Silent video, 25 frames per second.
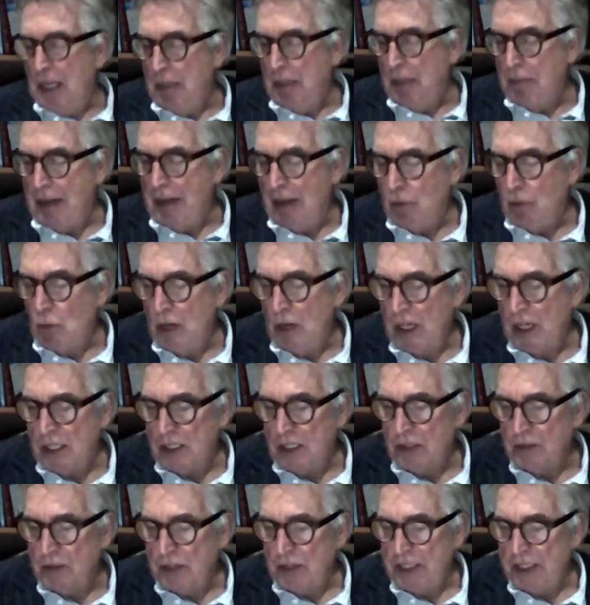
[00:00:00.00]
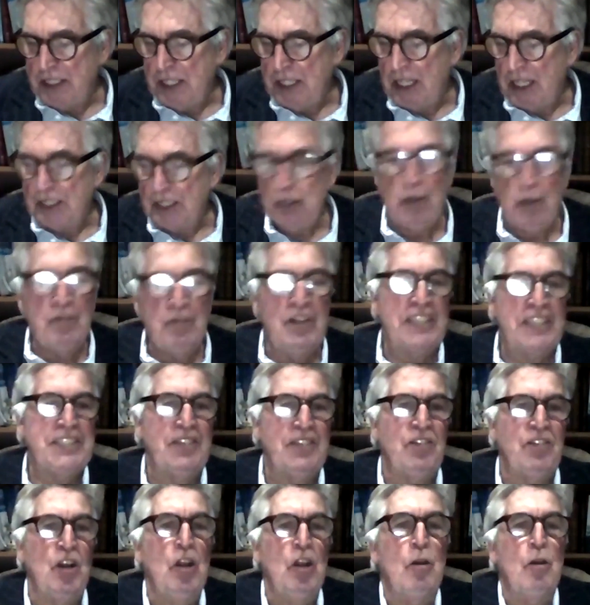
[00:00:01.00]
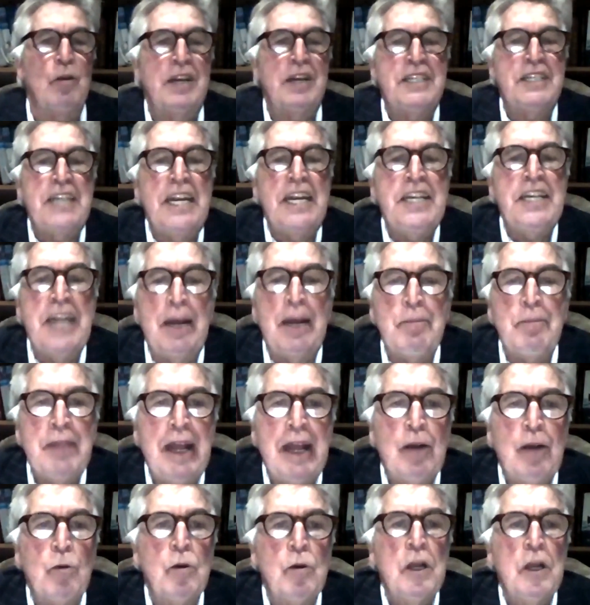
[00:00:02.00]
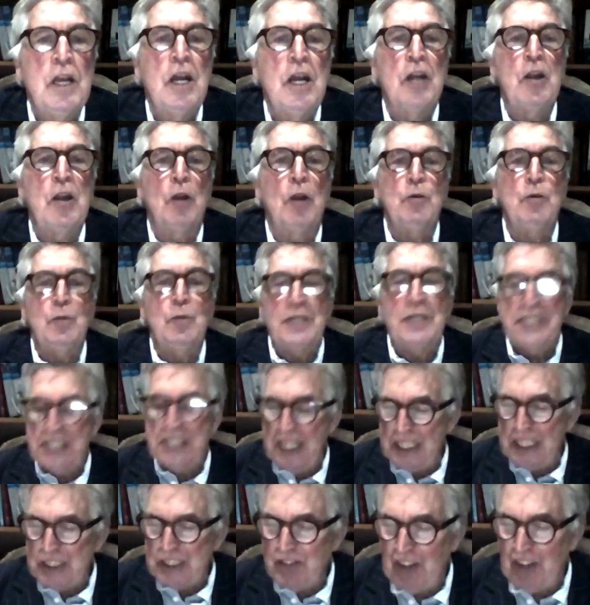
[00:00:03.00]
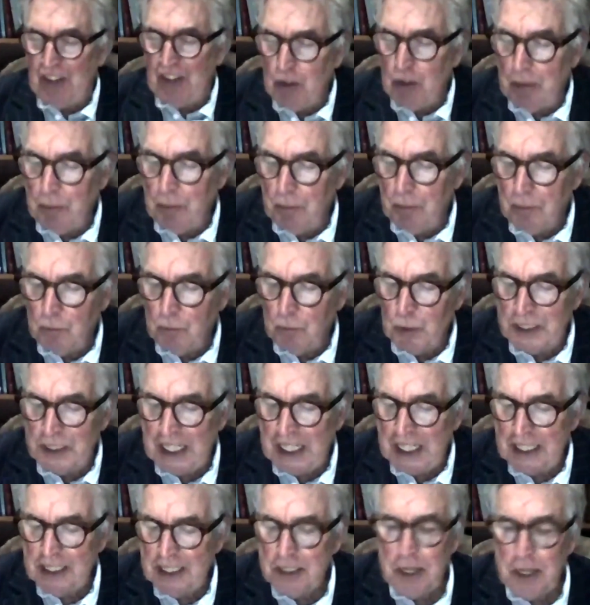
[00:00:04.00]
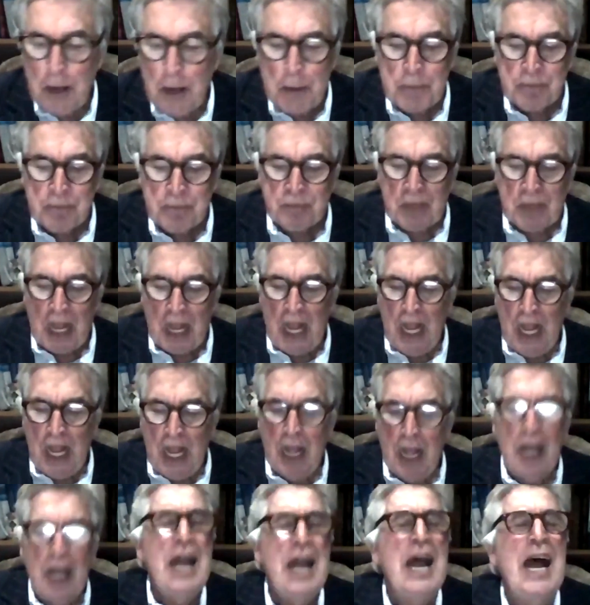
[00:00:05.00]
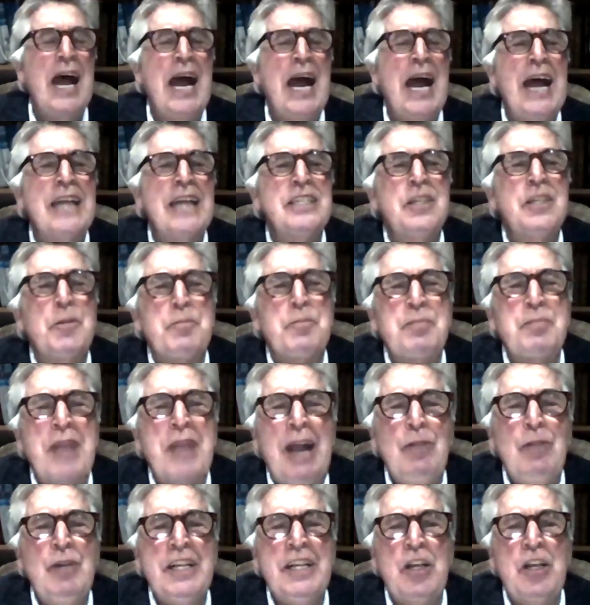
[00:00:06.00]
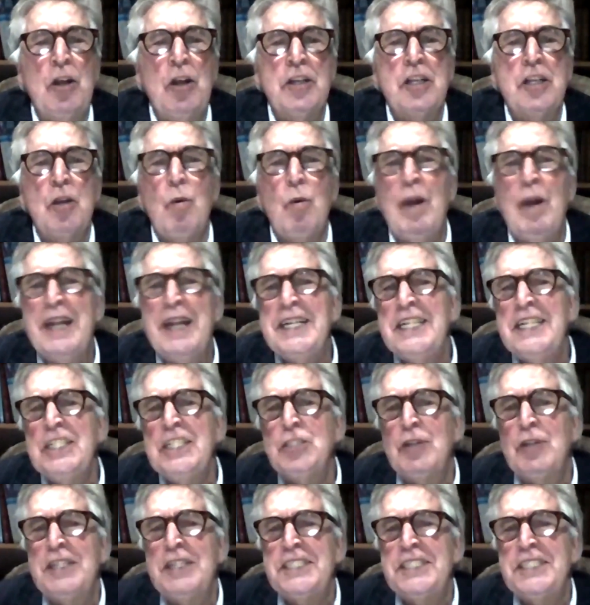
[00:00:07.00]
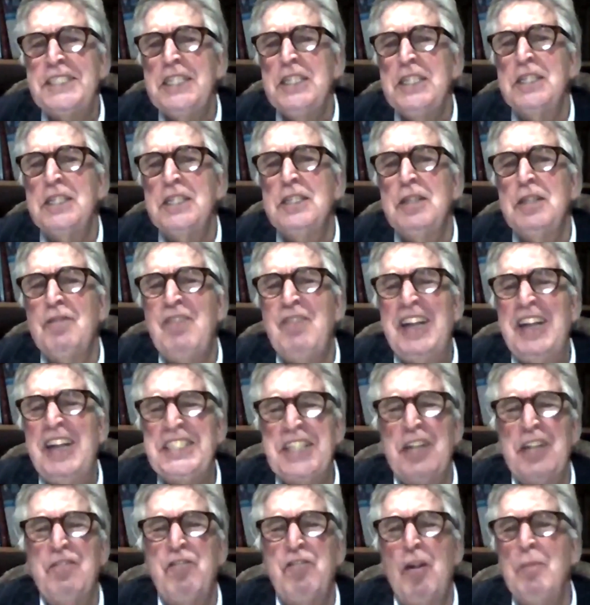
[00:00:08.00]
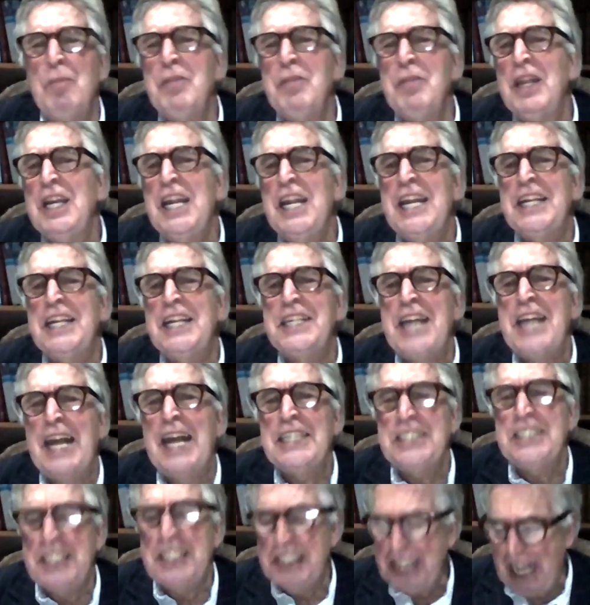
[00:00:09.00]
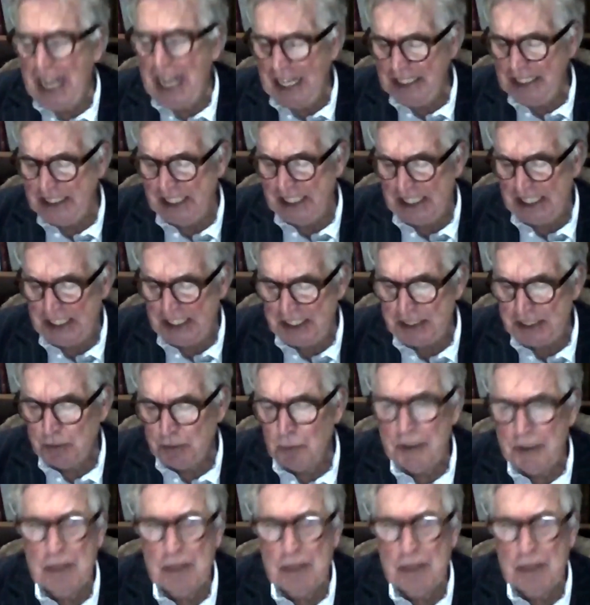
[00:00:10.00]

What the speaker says: I work at the University of Hull, or I did. I'm now an honorary research fellow. I'm retired. And I really got quite an interest in the vessel from the late 1990s.